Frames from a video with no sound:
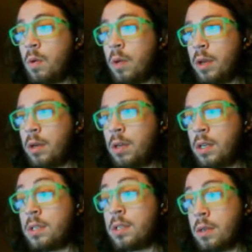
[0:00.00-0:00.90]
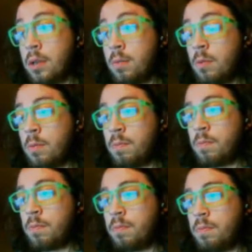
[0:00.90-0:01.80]
quicker, easier, and more,
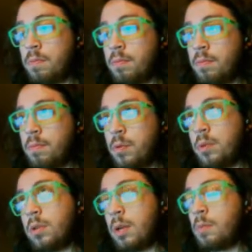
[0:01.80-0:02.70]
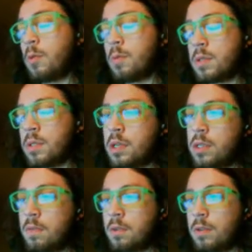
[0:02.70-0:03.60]
well, not more
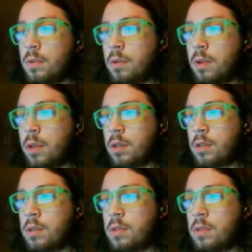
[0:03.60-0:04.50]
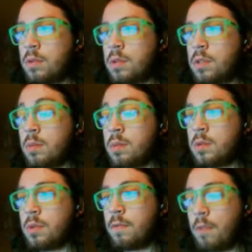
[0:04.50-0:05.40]
precise if you do it correctly, to use some
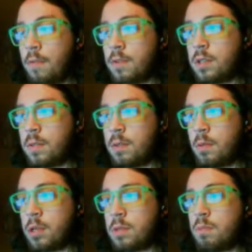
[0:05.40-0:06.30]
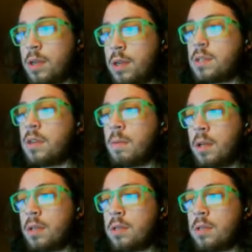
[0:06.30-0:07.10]
sort of reference of to press, it up again.